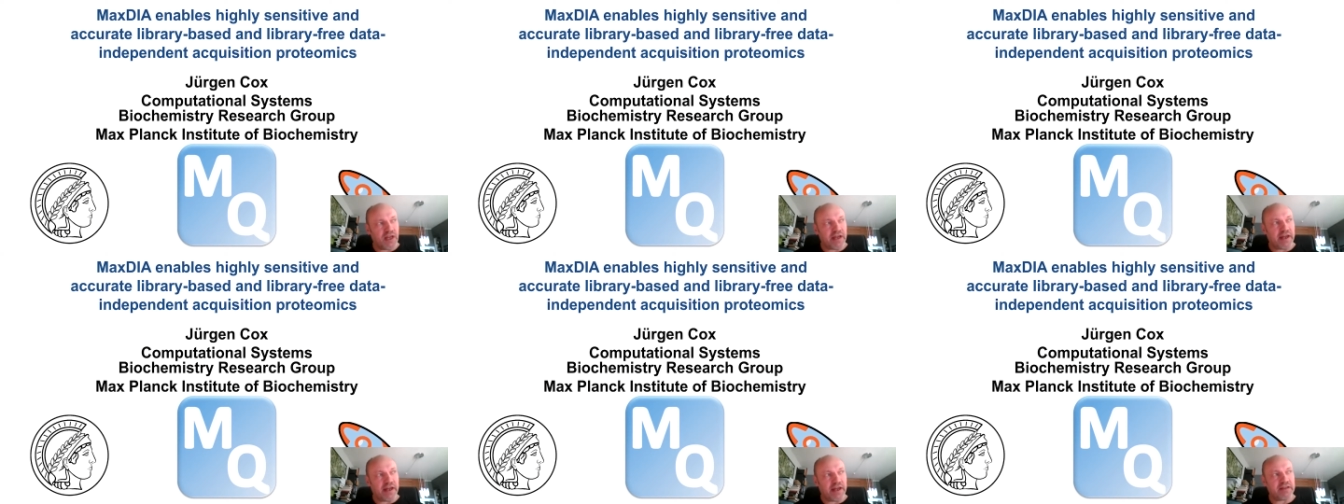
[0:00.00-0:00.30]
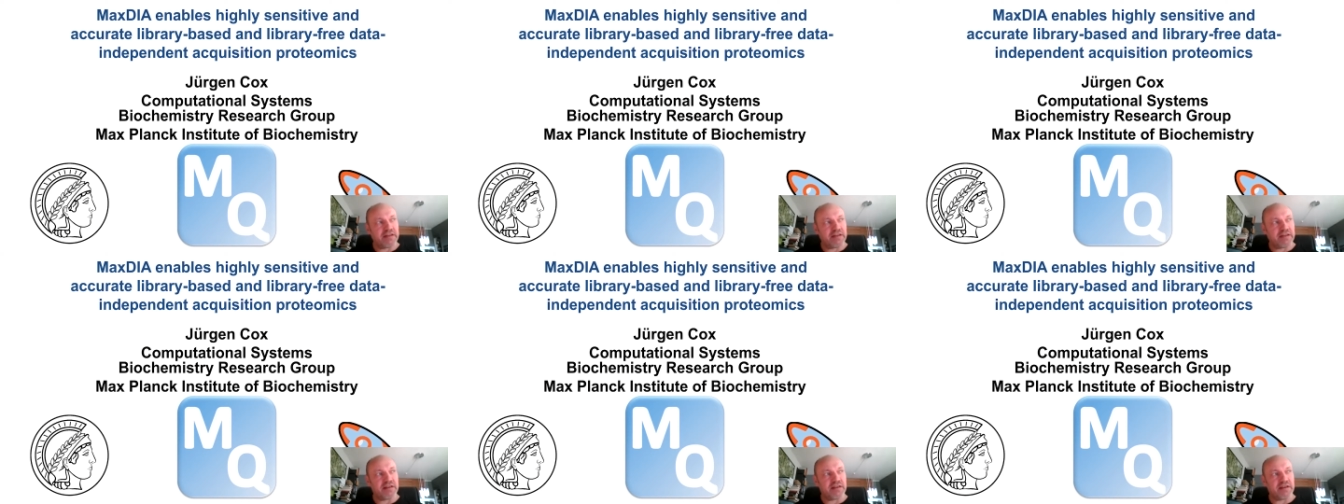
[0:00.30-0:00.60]

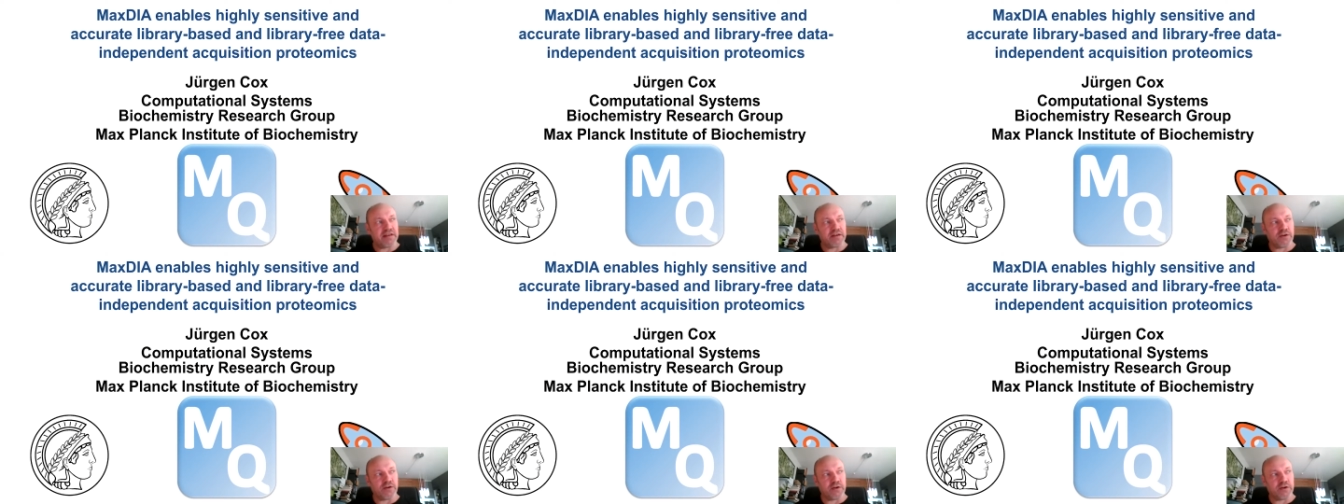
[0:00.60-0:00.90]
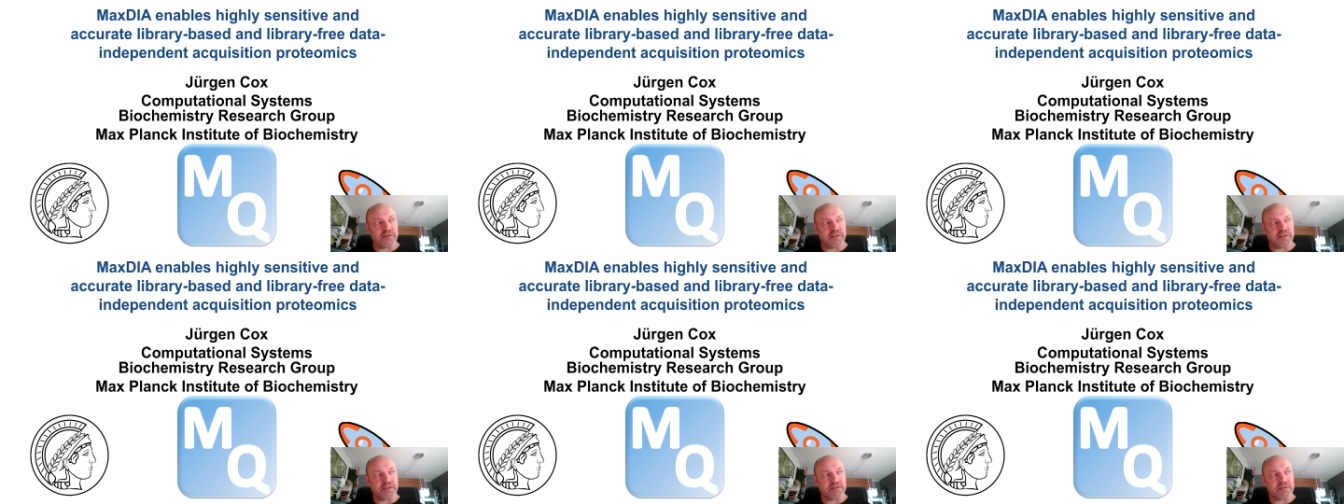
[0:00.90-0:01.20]
and
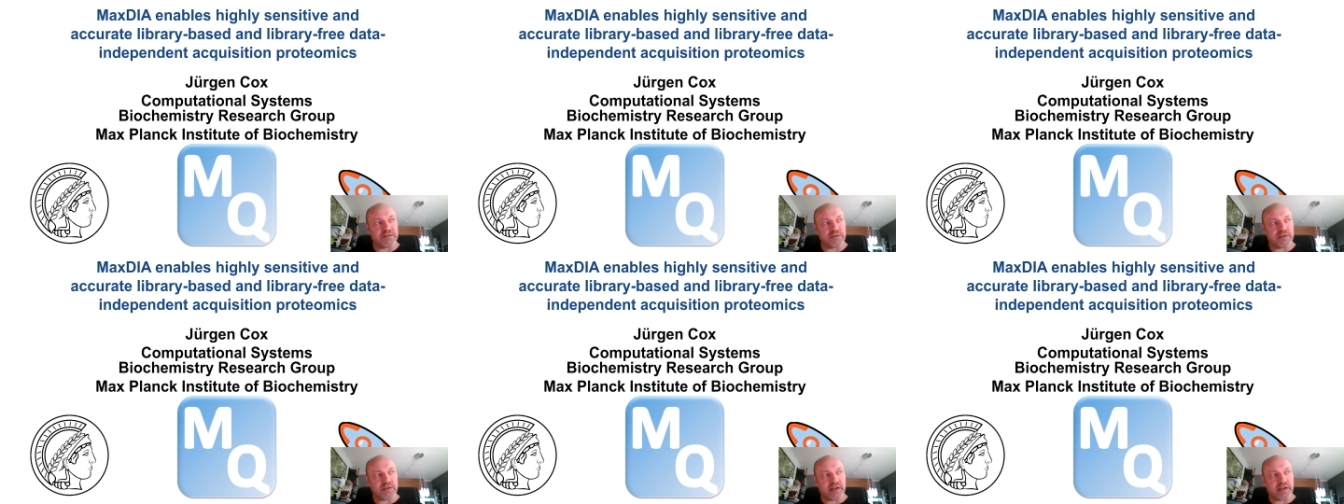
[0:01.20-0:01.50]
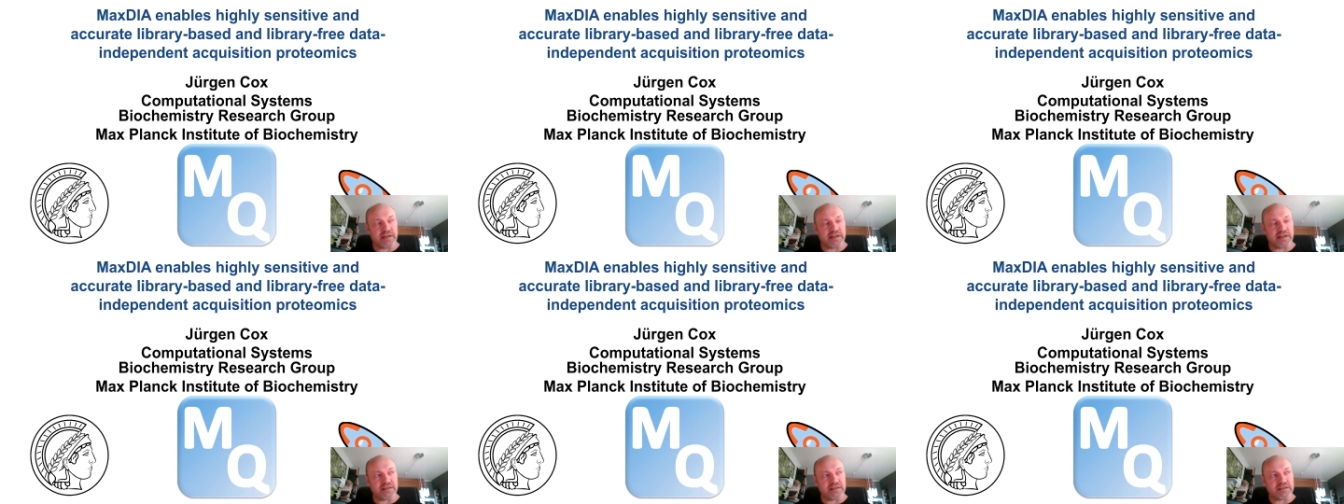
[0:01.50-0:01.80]
convince you
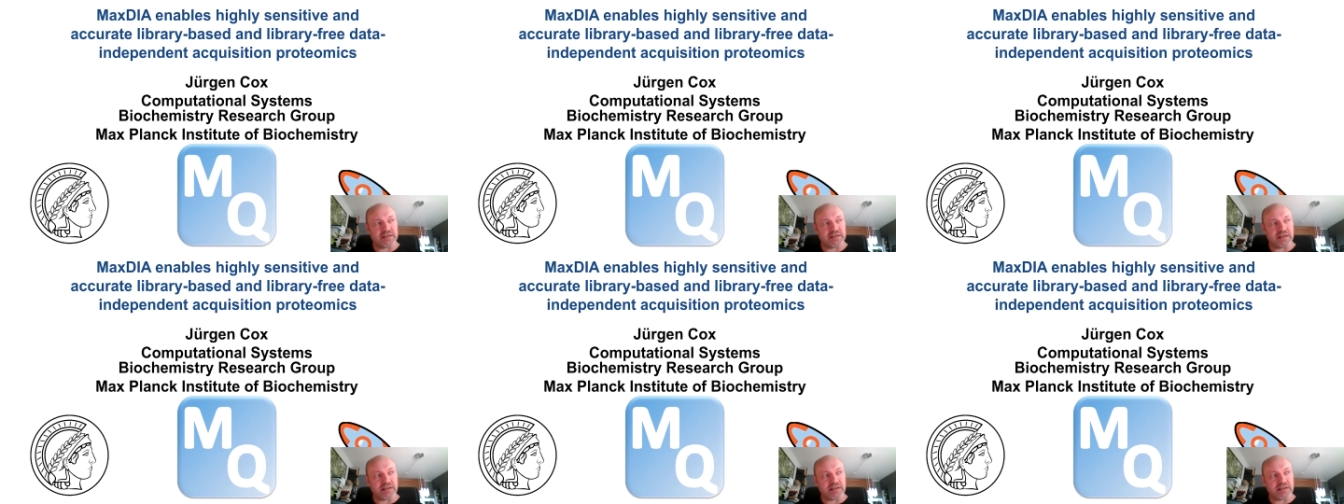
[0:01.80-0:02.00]
that it is